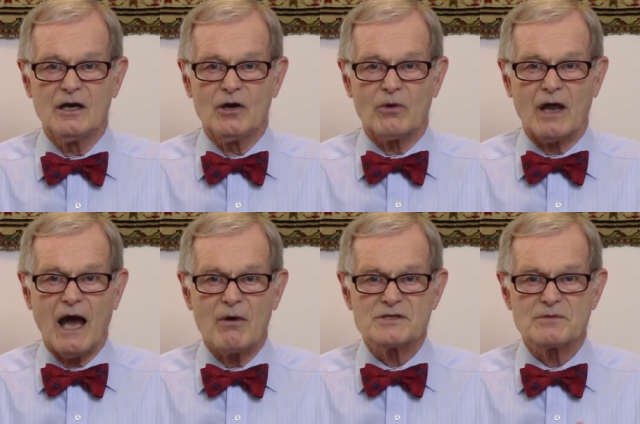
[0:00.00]
Well,
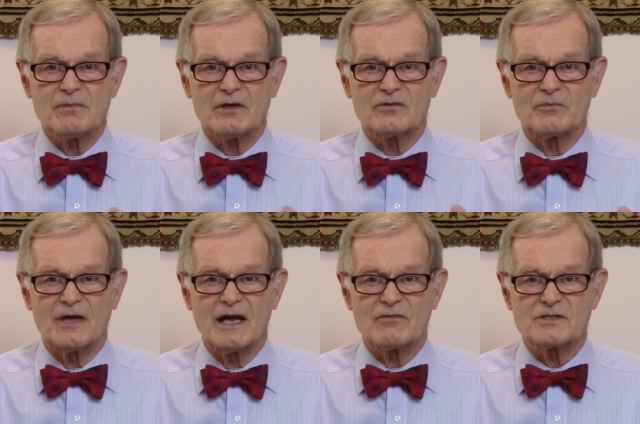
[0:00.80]
how is a Muslim
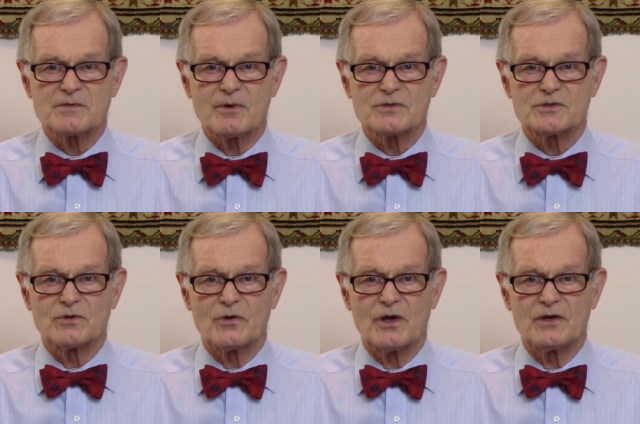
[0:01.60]
ever supposed
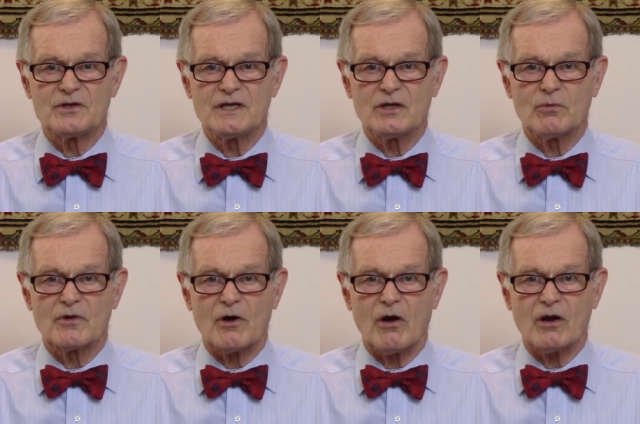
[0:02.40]
to deal with
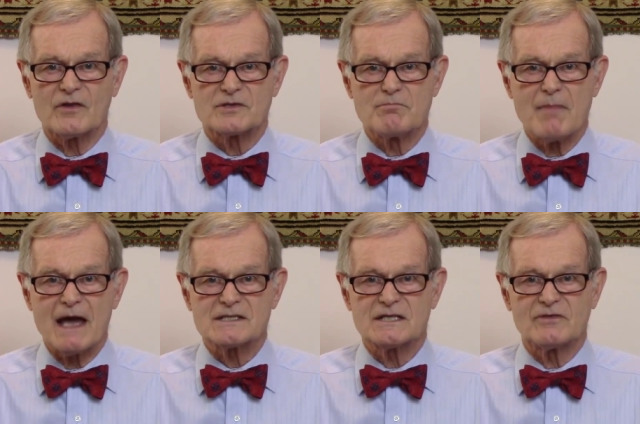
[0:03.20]
all of this
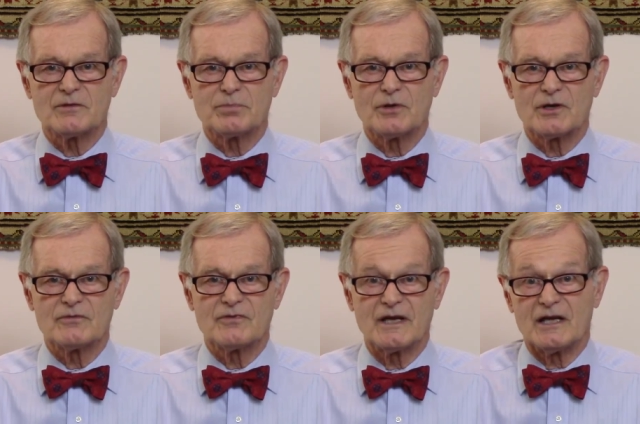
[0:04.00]
massive input
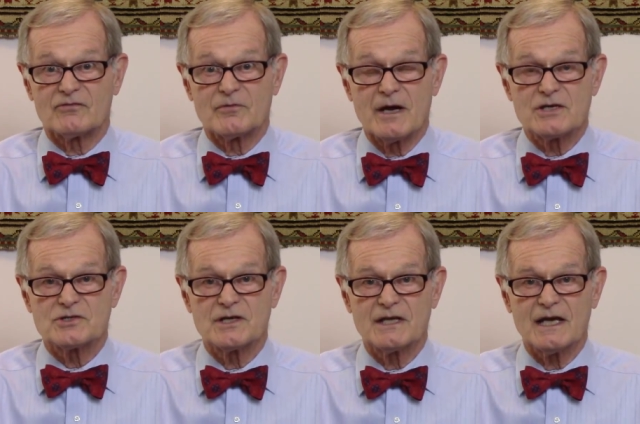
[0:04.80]
of information
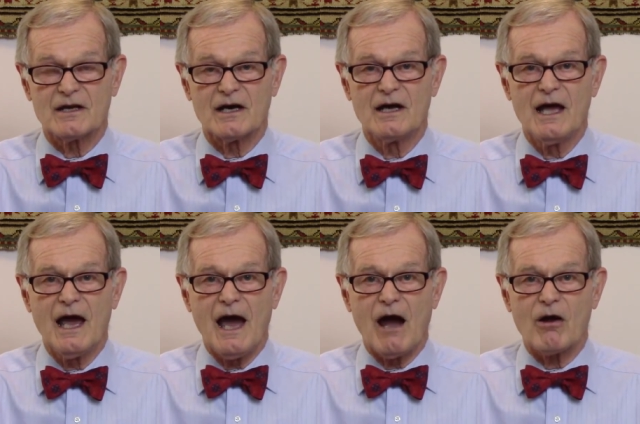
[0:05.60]
and data?
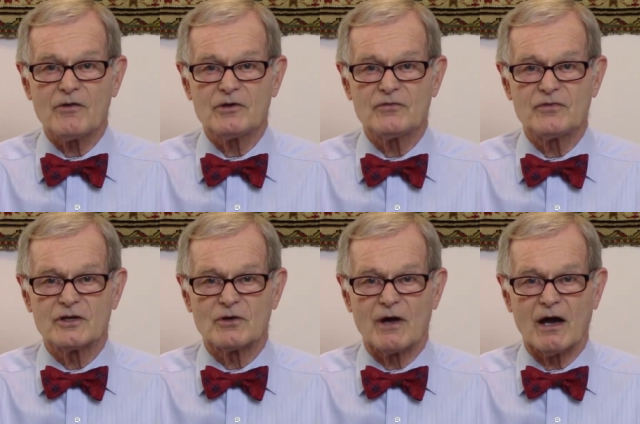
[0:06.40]
How are they to
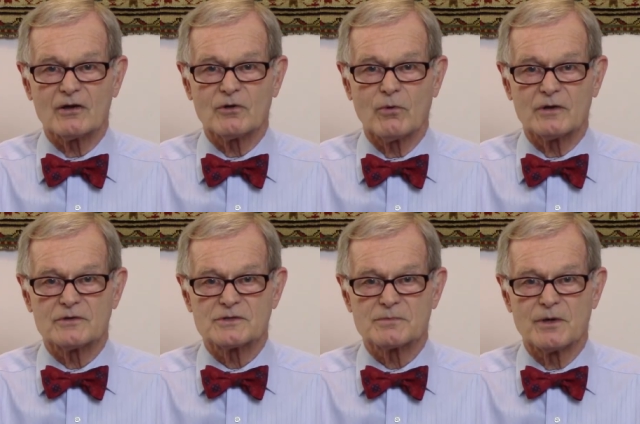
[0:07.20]
figure out what they're
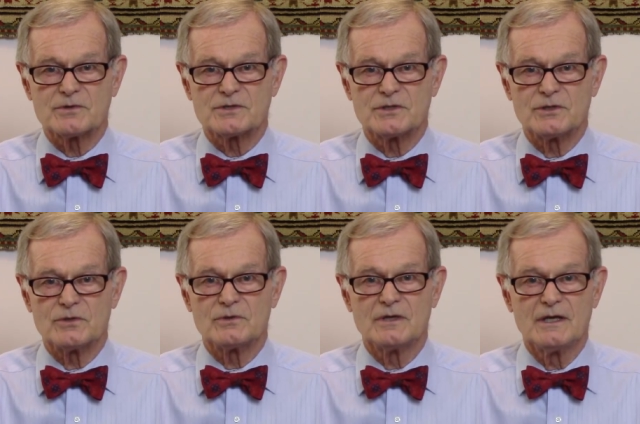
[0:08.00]
supposed to
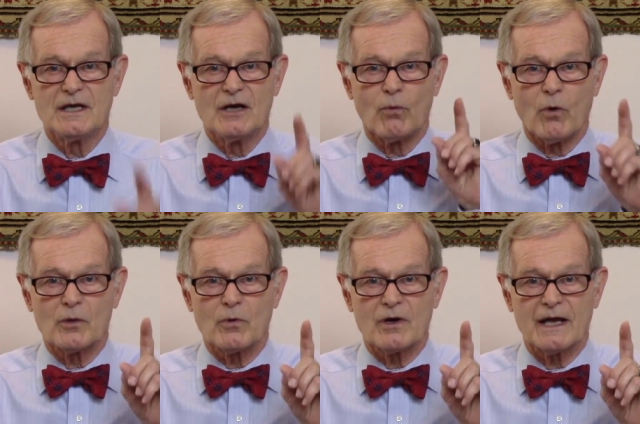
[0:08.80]
do? One
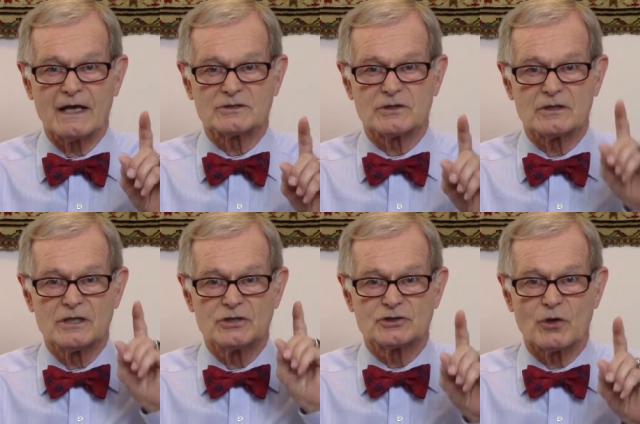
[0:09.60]
word answer,
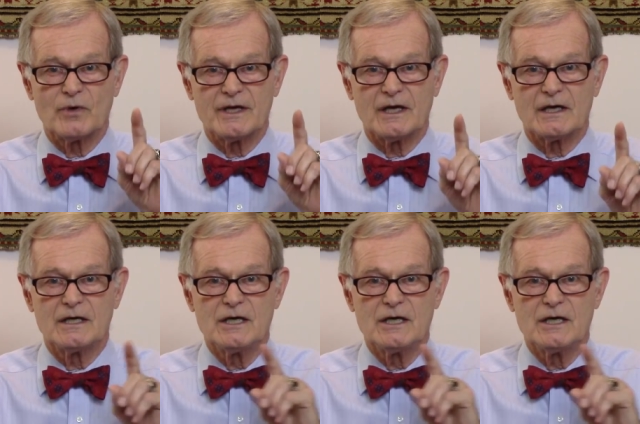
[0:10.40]
Sharia.